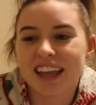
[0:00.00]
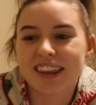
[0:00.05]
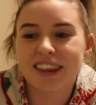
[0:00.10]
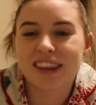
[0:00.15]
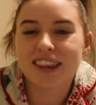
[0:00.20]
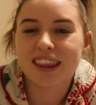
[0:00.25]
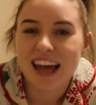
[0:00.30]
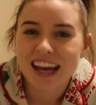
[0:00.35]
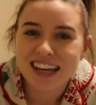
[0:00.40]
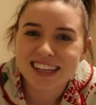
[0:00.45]

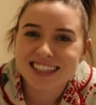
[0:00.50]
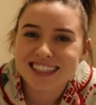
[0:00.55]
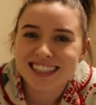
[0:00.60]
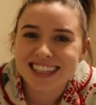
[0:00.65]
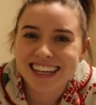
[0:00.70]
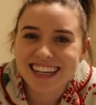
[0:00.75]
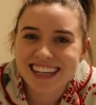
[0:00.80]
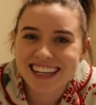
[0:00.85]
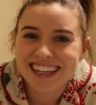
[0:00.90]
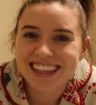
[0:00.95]
the last
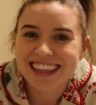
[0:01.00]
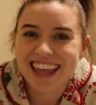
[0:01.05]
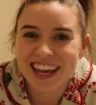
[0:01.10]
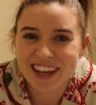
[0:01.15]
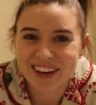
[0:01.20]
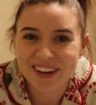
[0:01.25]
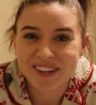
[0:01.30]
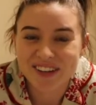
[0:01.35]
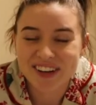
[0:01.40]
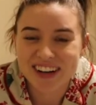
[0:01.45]
thing
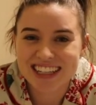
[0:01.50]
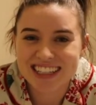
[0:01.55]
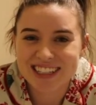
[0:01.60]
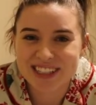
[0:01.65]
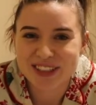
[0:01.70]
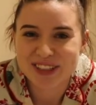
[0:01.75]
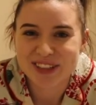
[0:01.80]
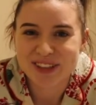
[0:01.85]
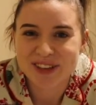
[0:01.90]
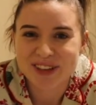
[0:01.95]
that you want to
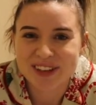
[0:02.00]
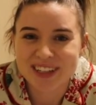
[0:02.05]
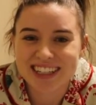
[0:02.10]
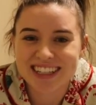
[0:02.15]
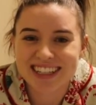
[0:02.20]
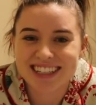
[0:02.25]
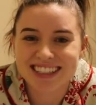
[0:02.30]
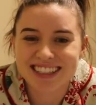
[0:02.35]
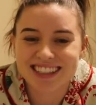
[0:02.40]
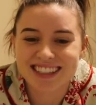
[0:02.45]
do
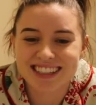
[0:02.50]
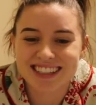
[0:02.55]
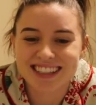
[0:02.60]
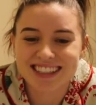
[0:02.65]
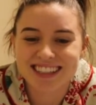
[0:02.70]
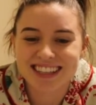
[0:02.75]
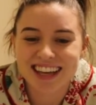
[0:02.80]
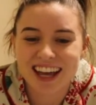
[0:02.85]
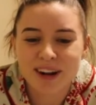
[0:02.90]
is,